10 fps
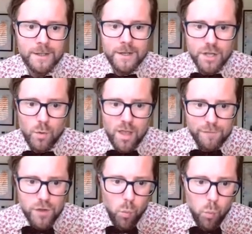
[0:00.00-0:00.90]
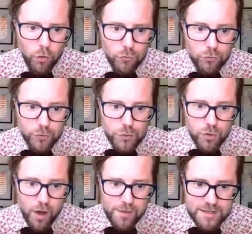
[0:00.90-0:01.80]
So if you want to
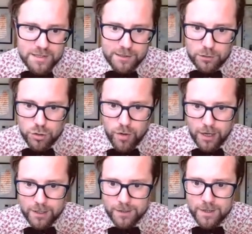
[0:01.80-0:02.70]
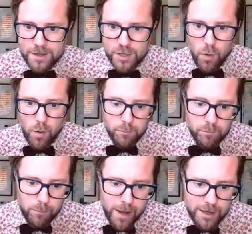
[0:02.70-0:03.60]
try this little trick, so
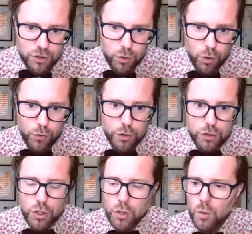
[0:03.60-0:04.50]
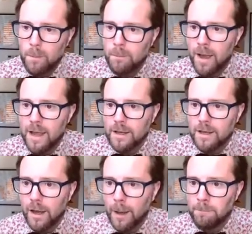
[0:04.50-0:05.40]
make sure that you
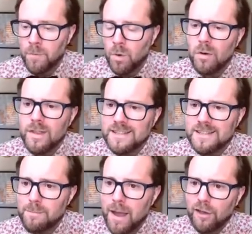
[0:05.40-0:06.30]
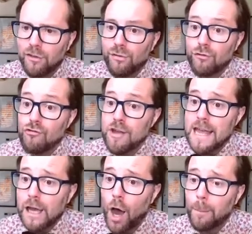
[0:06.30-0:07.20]
make, um, or let's say, make
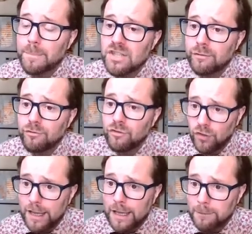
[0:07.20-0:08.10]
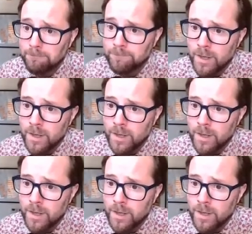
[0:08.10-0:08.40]
three cups of tea.